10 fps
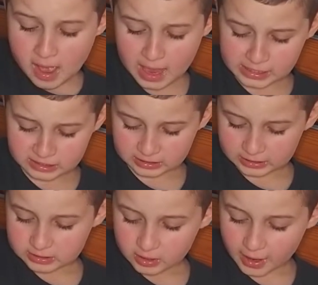
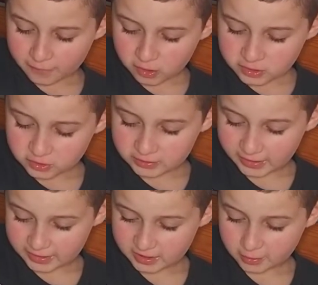Excellent. I've also
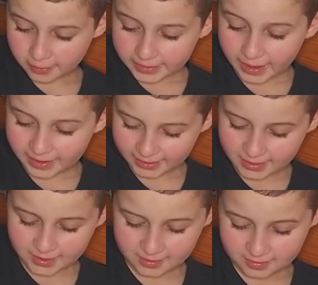knitted you a
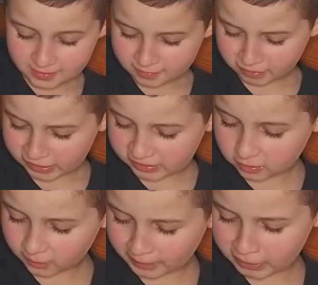cake, Granny
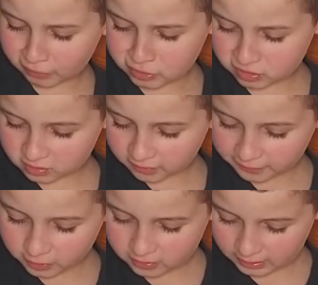told me, which is
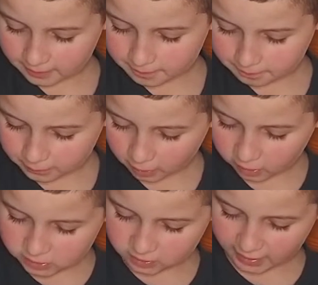confusing, but
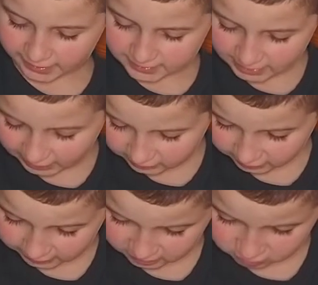also exactly
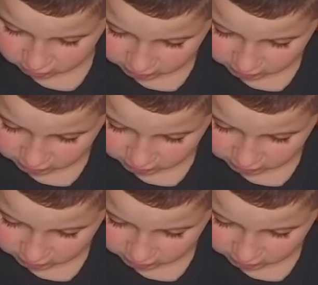the sort